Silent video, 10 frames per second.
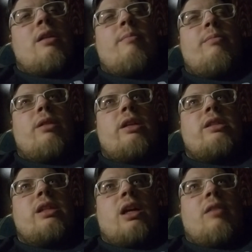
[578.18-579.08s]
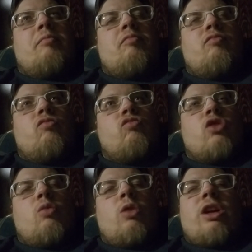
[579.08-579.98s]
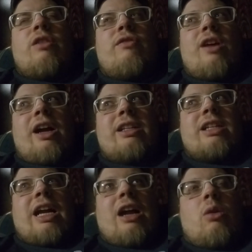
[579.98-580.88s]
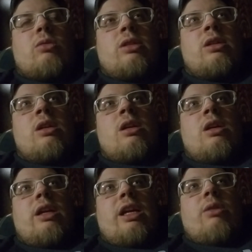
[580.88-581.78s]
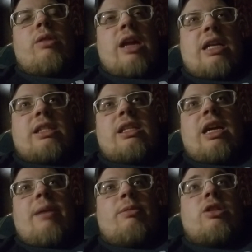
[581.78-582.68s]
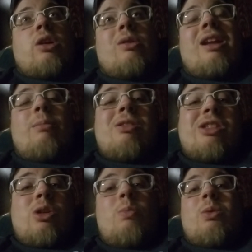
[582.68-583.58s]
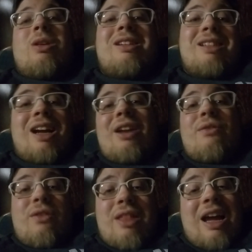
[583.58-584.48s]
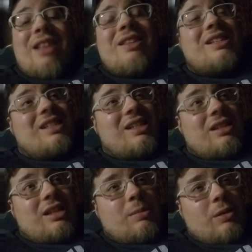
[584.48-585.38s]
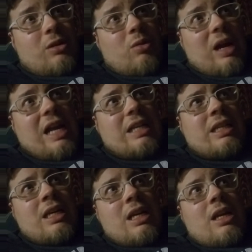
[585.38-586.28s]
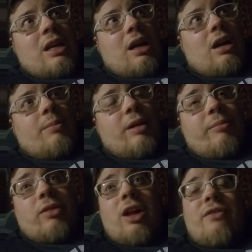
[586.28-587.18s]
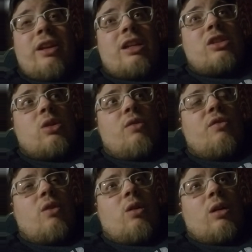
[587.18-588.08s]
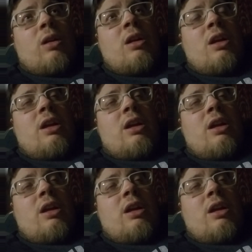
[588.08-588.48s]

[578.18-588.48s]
But um, we're going to find out here next episode. And I'm super excited for that. This season has been great. Um, I'm loving it so far.